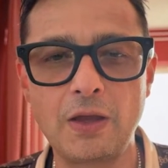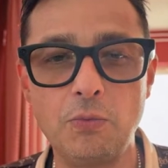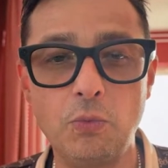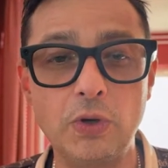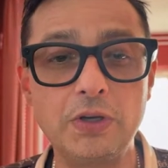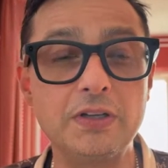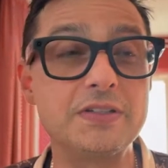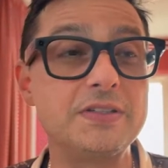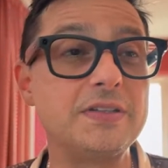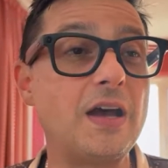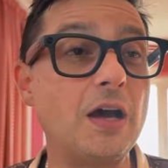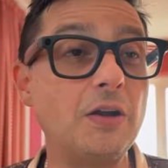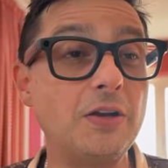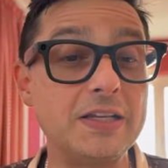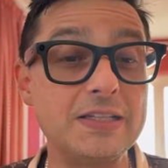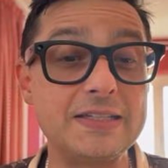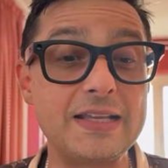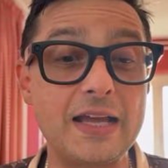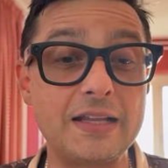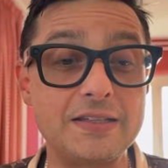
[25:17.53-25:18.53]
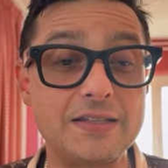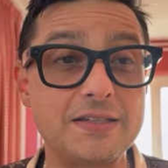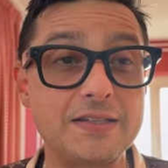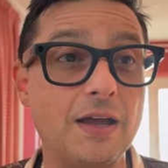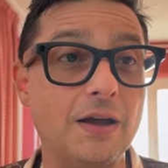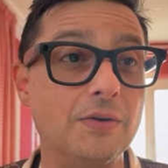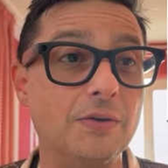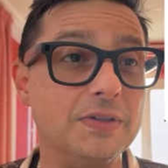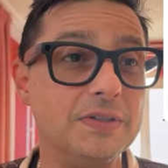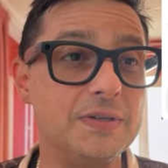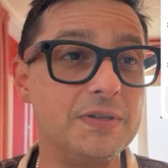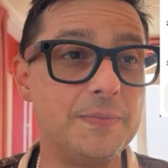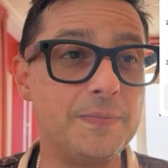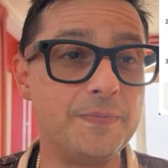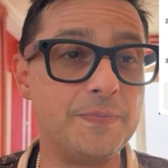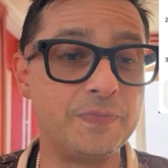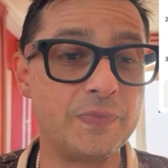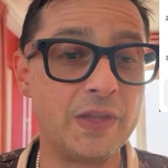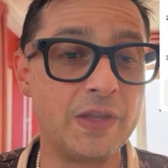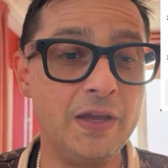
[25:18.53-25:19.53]
How does that sound?
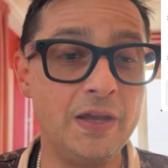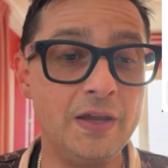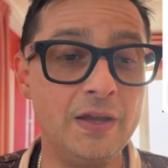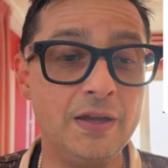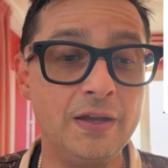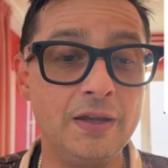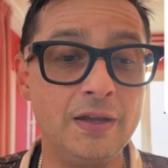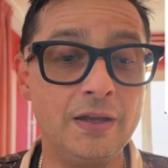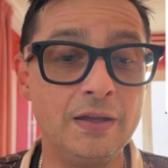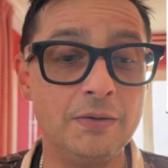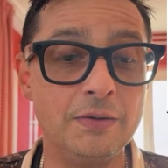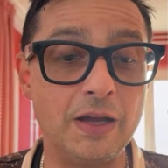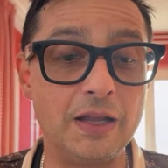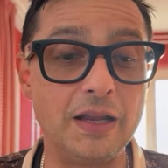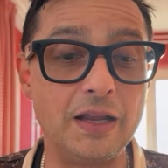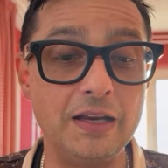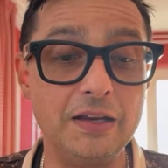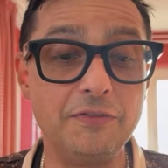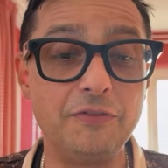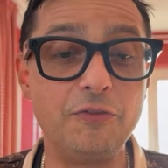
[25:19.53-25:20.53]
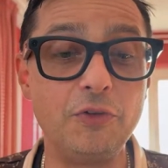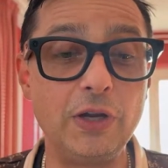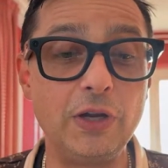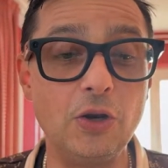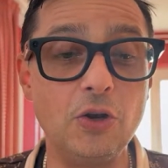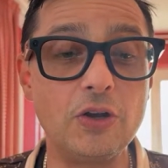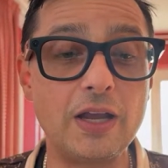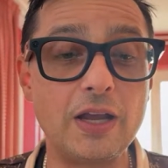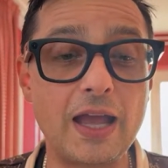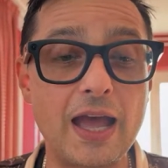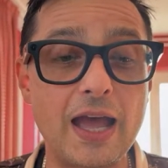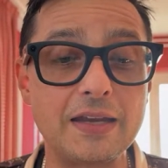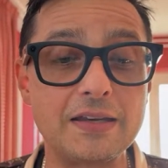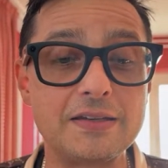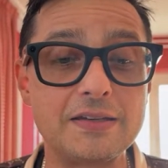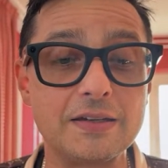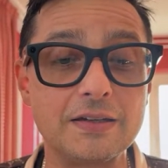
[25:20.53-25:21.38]
Well, and if we look at